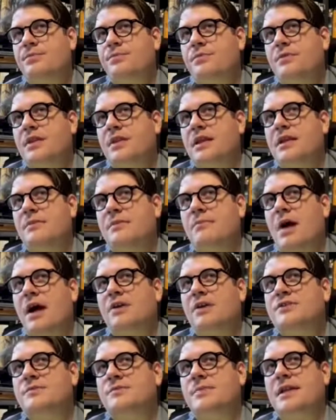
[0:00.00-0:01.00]
The
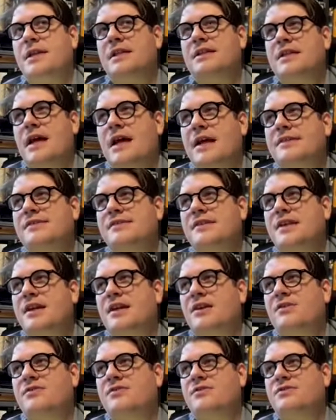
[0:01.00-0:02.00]
Miles Bennett Dyson
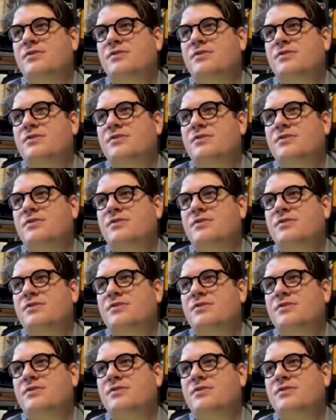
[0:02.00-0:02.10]
character is a